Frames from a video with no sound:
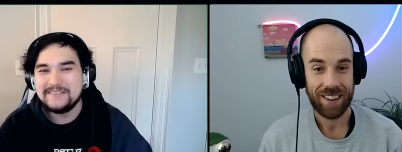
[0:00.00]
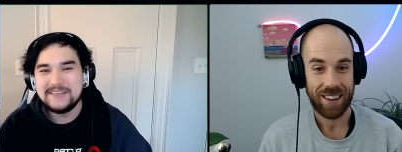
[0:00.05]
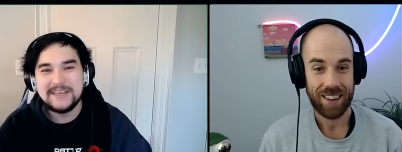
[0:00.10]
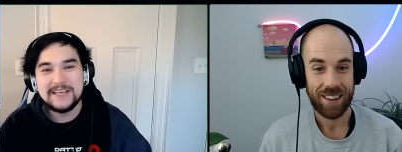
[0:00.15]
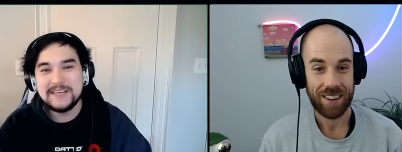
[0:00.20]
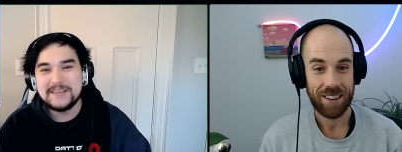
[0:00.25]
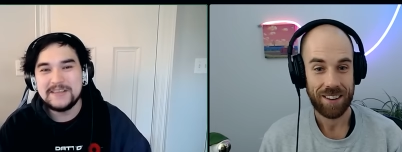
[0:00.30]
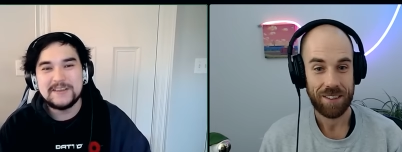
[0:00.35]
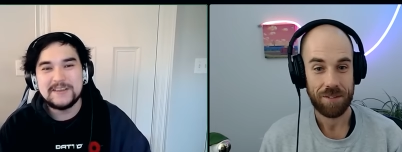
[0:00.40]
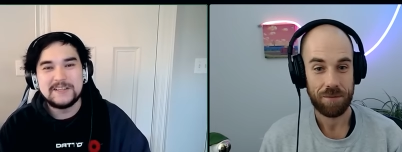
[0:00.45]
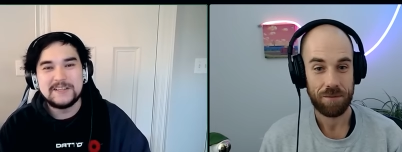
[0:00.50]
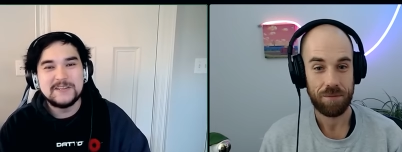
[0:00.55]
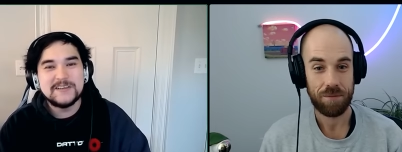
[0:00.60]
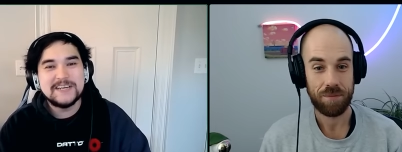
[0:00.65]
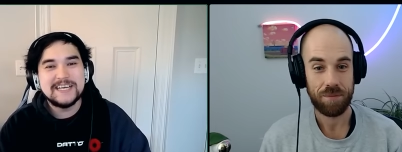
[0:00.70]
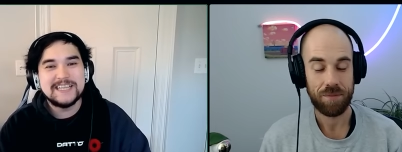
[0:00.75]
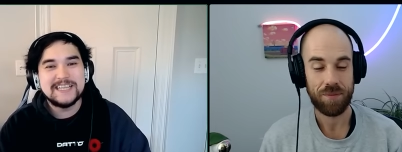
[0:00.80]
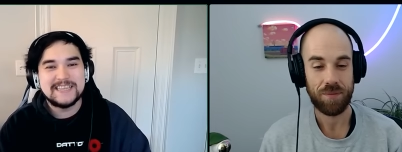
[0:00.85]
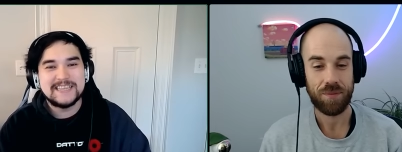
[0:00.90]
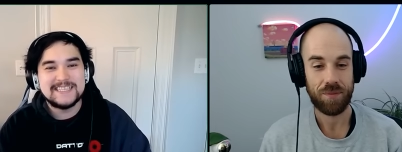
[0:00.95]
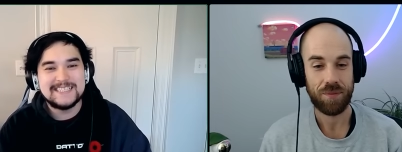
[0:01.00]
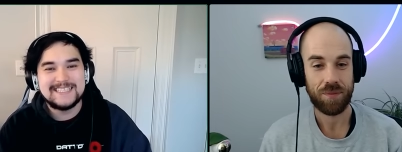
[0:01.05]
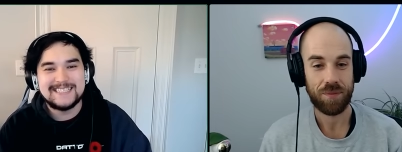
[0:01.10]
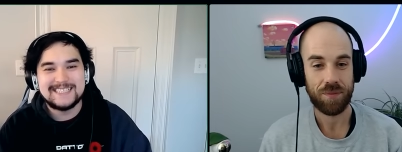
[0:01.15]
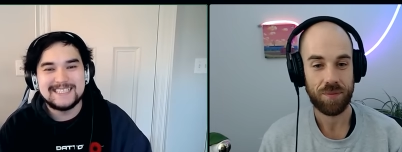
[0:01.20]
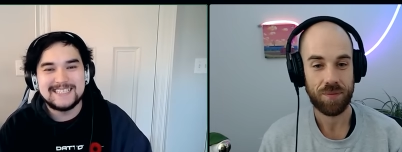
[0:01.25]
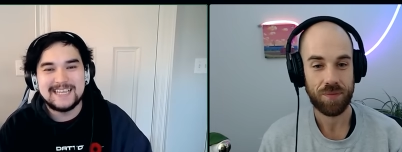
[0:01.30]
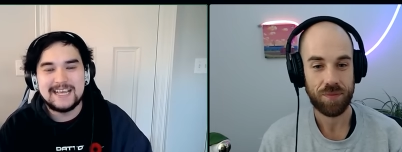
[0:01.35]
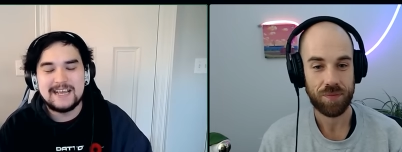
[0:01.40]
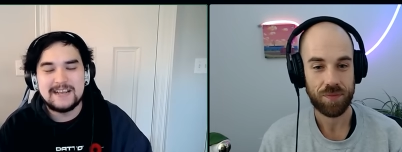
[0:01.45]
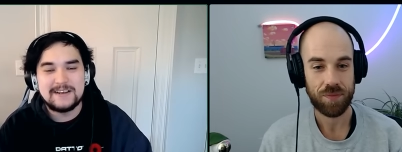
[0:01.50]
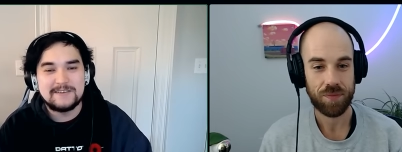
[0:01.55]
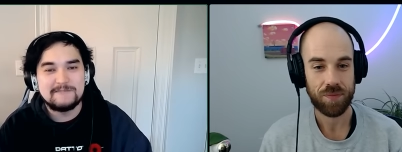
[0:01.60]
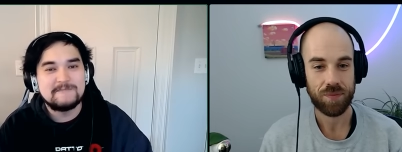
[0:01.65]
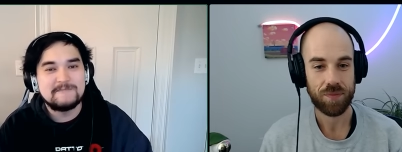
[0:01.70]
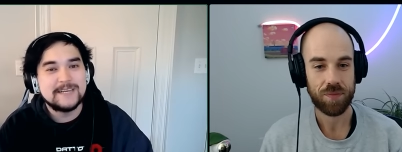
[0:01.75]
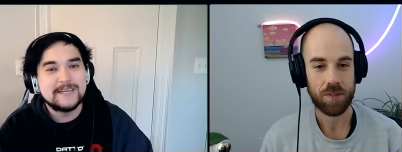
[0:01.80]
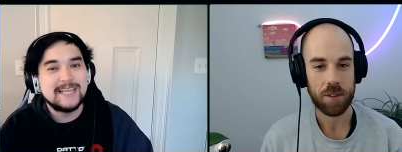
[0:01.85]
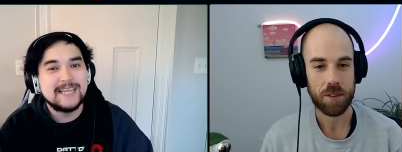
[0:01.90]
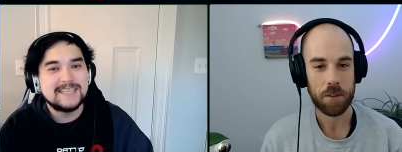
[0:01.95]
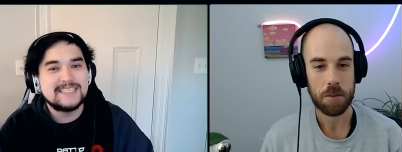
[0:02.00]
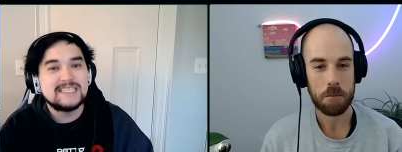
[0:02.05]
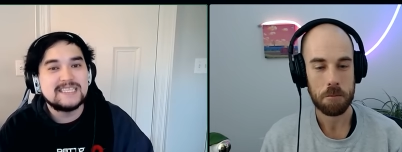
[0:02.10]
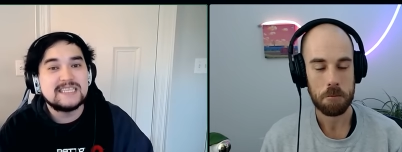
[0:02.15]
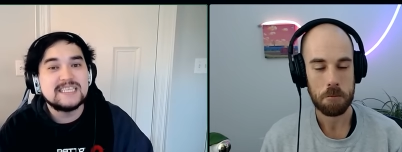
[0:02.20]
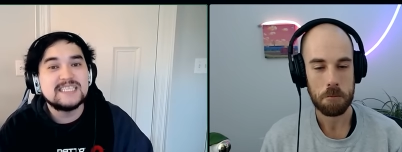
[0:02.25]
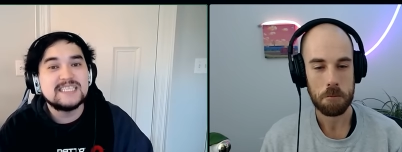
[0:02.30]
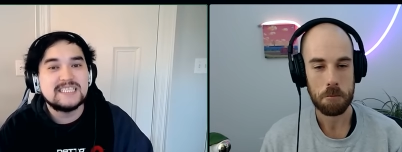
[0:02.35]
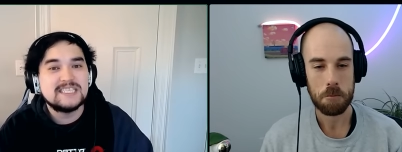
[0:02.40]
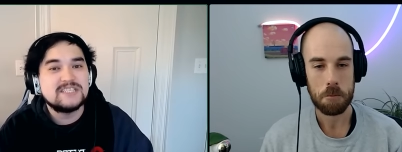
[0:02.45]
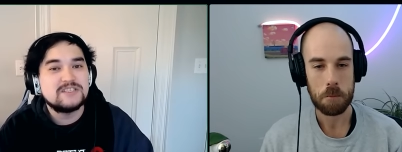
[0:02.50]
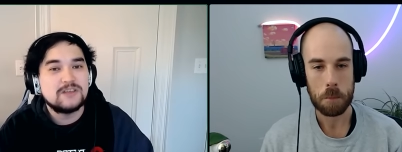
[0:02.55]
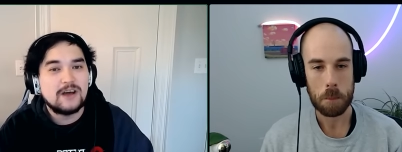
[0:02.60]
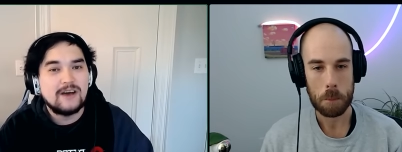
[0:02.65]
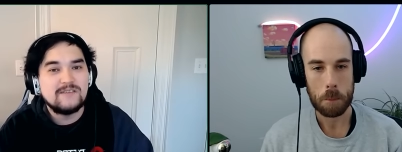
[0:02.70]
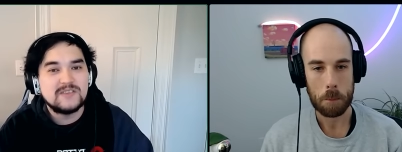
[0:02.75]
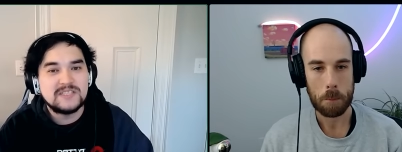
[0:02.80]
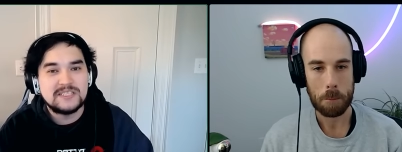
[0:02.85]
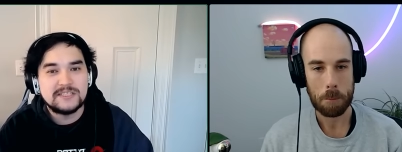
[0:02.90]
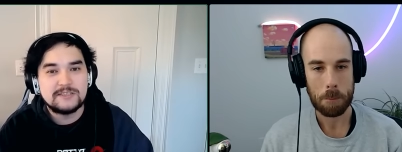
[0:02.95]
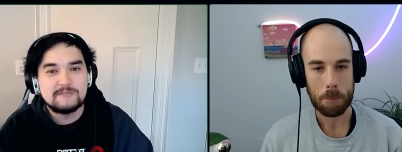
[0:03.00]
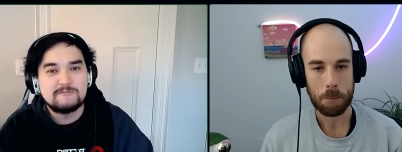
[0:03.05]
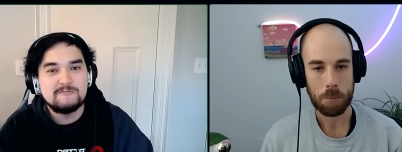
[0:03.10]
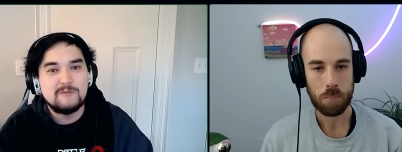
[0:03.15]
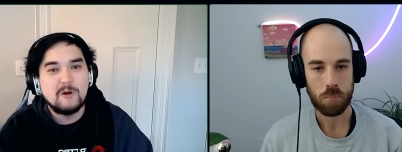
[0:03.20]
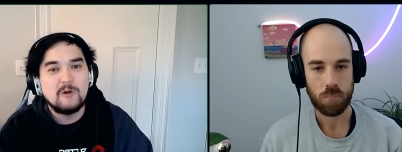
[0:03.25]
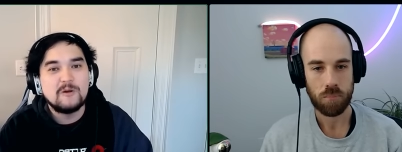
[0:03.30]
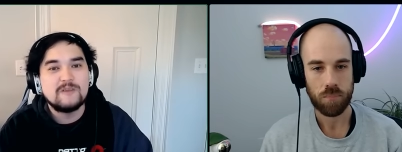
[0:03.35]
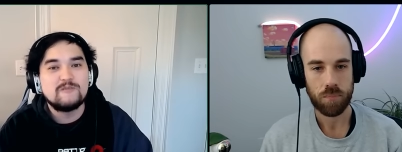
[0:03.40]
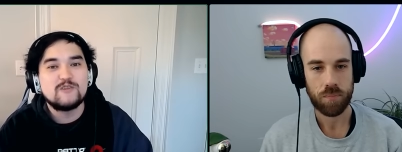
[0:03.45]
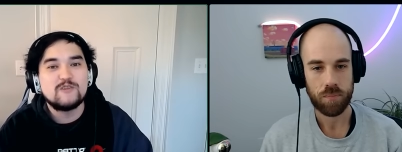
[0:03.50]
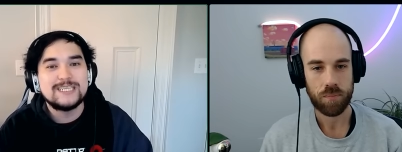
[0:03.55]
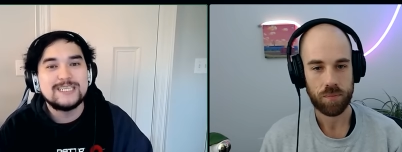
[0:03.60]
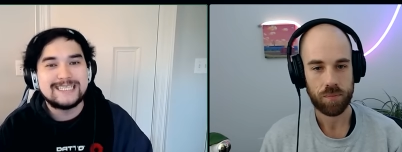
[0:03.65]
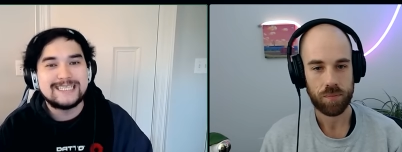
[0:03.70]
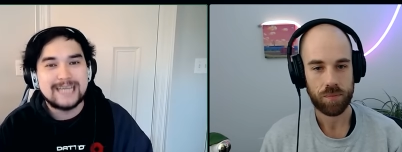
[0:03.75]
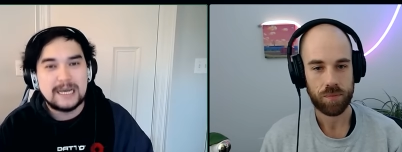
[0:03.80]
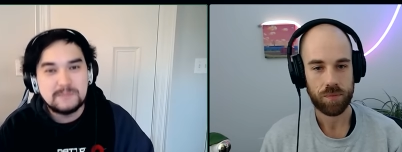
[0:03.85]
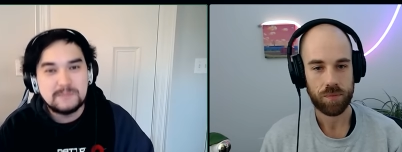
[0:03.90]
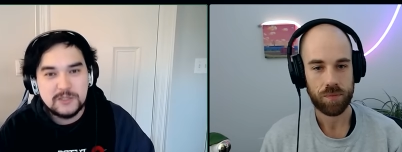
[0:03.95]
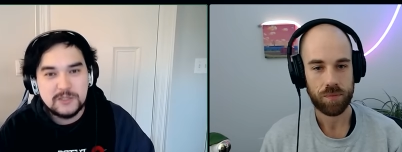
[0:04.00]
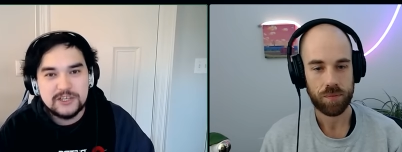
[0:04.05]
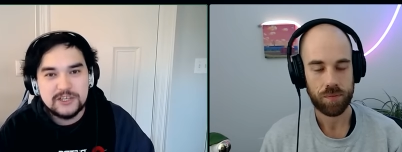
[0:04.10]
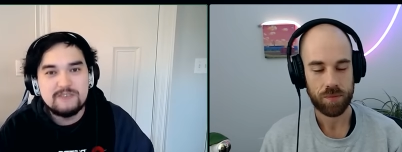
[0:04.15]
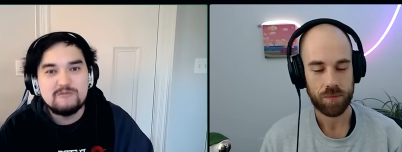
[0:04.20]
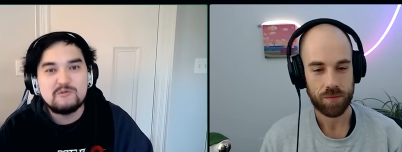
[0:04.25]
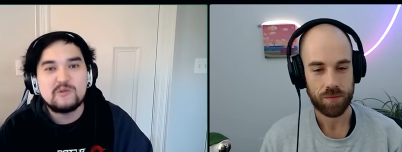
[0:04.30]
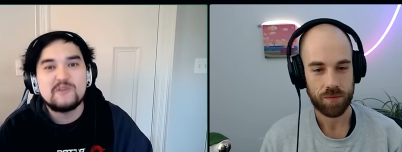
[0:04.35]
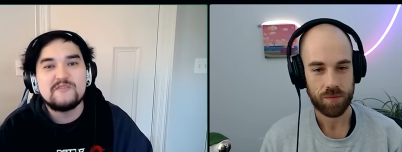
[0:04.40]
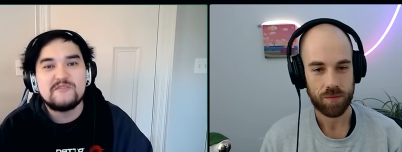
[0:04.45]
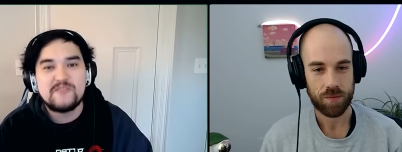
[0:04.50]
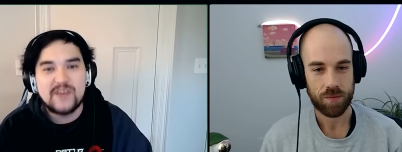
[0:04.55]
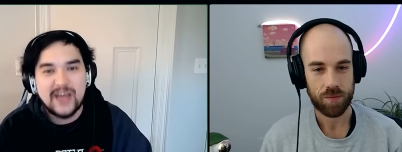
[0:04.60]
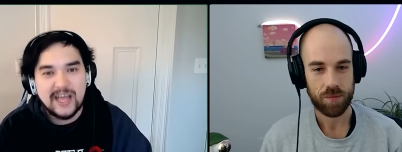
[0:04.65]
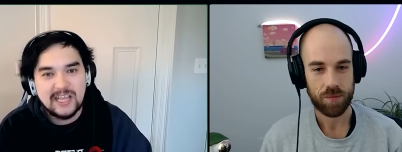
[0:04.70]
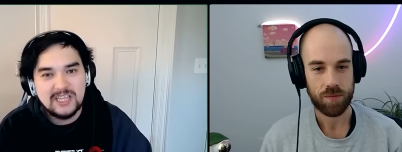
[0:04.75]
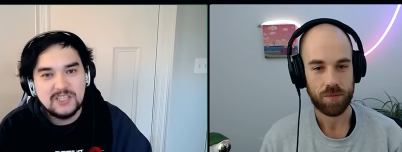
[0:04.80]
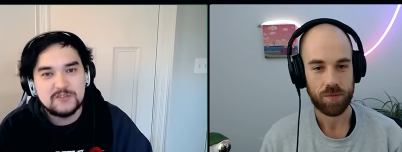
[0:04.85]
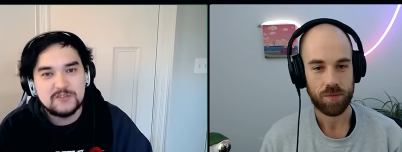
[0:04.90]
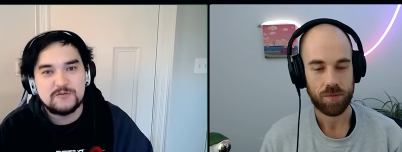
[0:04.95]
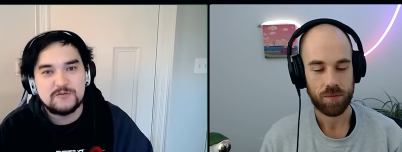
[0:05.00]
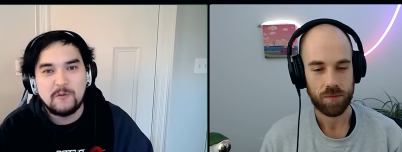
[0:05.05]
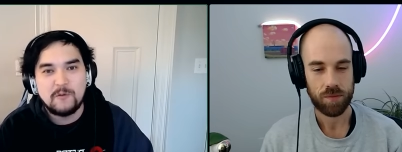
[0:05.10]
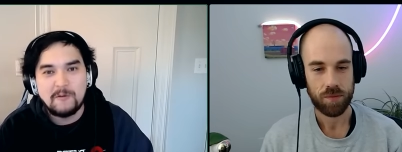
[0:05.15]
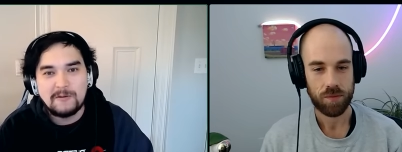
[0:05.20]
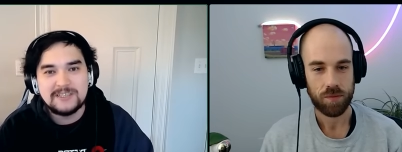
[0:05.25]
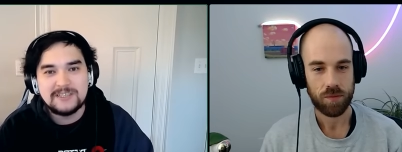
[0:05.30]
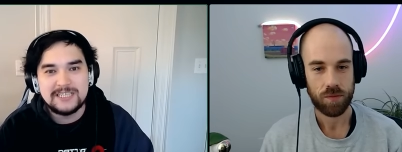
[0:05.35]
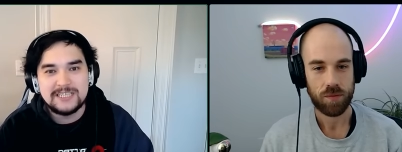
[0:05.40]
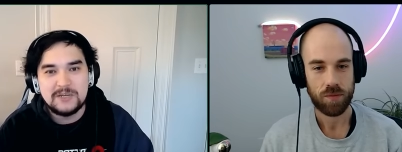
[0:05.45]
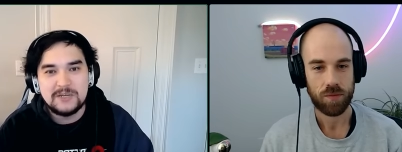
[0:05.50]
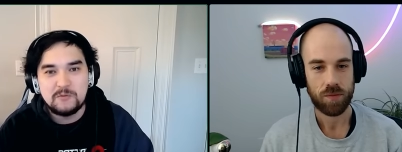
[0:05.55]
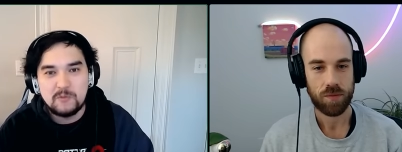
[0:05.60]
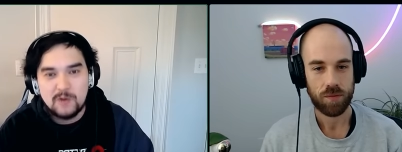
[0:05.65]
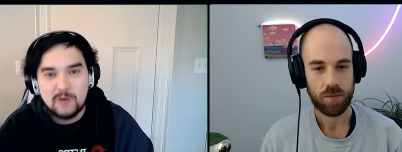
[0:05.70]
Speaker 1: You can look at this and, and realize that this is obviously the road of redemption, revenge for T